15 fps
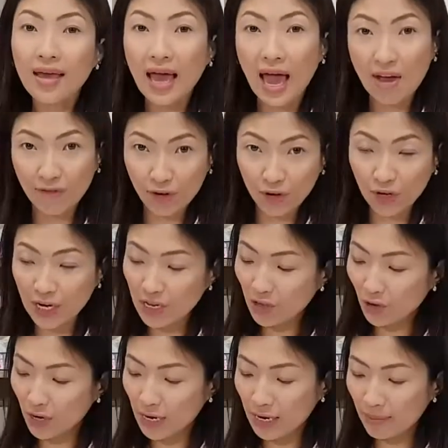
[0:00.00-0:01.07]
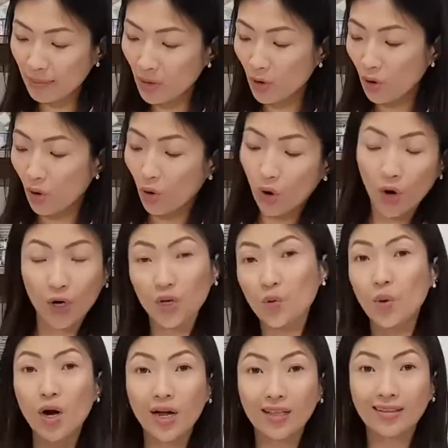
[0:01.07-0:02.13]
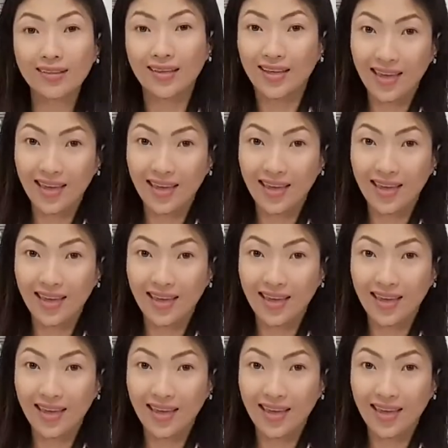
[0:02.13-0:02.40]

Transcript: Evergreen Green or you want